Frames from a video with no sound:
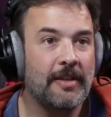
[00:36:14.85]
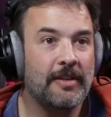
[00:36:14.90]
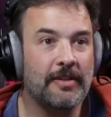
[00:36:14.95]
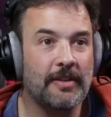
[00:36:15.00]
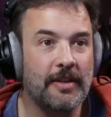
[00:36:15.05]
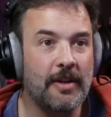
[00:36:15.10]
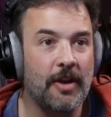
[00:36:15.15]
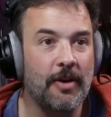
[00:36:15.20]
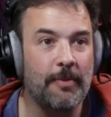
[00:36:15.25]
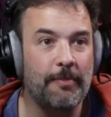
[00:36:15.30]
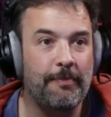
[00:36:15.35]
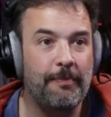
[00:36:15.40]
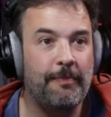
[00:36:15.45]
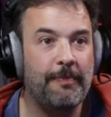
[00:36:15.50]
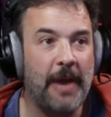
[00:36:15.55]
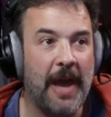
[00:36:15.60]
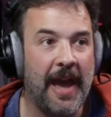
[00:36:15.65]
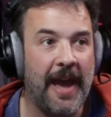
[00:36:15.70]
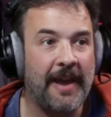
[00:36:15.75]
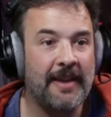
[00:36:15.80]
To go
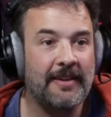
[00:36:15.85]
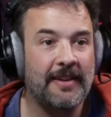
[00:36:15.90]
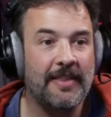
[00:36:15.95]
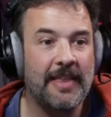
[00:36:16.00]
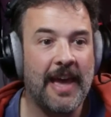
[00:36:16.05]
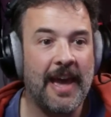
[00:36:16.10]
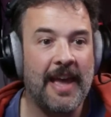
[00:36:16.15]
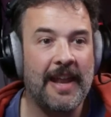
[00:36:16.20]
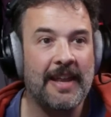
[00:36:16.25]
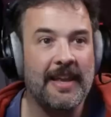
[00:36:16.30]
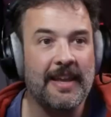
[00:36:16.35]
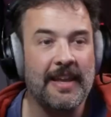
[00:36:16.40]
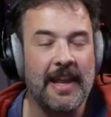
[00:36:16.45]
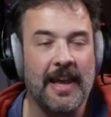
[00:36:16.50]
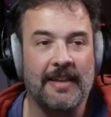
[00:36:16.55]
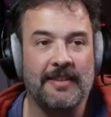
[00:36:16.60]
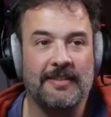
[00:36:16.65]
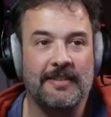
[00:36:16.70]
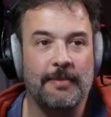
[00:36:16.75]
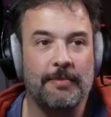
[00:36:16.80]
back to that, it
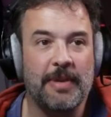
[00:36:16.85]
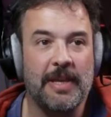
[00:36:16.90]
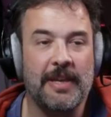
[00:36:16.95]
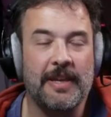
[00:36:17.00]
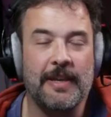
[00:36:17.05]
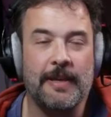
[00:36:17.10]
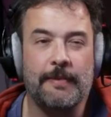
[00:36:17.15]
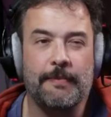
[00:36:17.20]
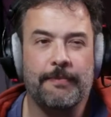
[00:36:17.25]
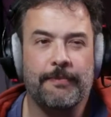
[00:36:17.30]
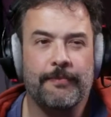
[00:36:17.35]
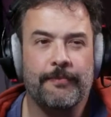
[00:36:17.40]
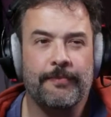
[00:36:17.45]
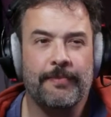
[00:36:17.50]
has to be